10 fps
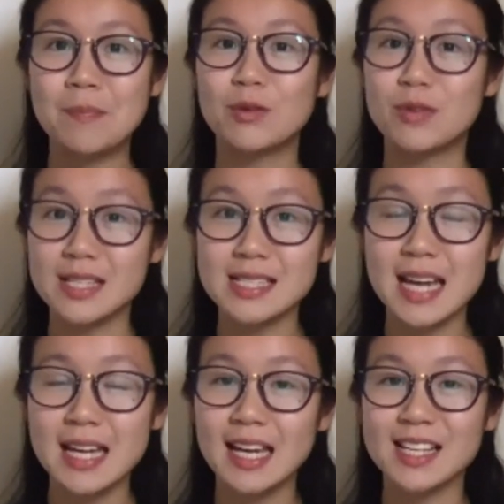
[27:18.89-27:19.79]
risk
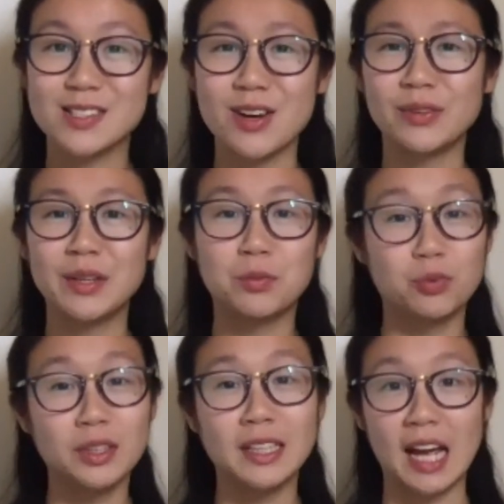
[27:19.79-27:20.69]
taking is not only
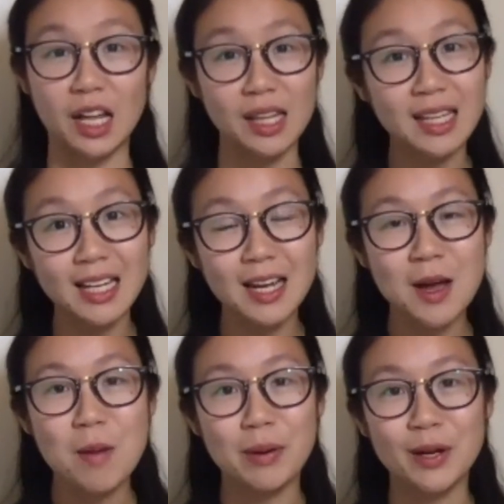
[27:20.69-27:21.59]
really healthy,
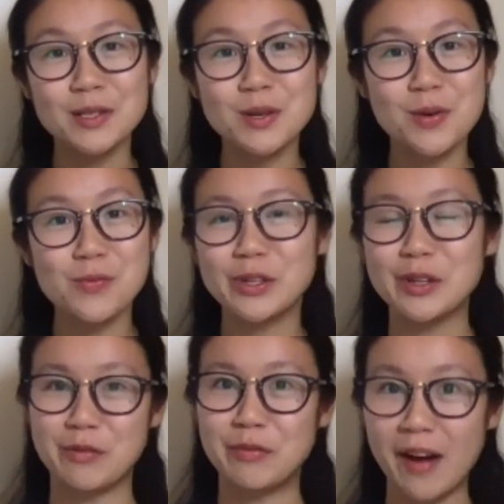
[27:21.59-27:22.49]
but also
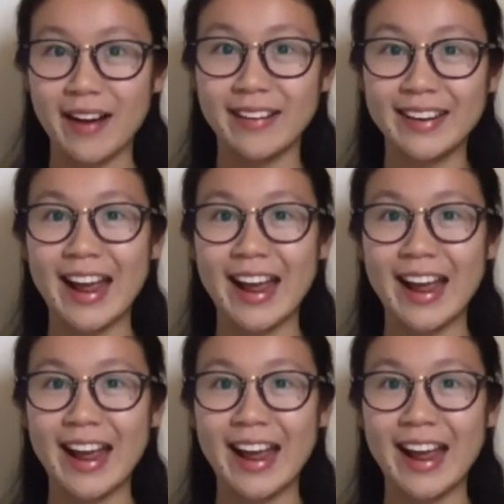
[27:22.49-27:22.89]
really fun.